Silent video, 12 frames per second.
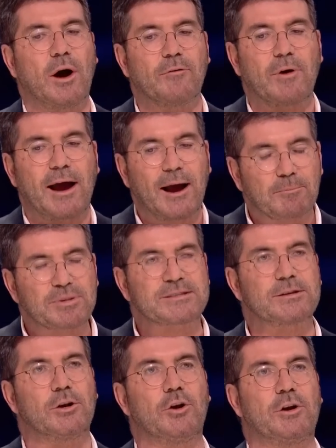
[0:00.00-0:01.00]
have
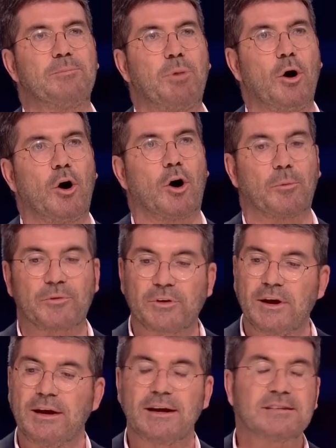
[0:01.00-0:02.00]
absolutely popped
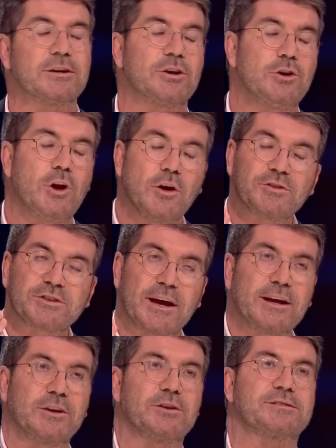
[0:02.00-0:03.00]
is that you don't
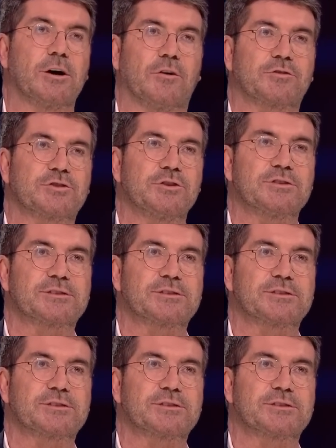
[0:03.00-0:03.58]
take yourself too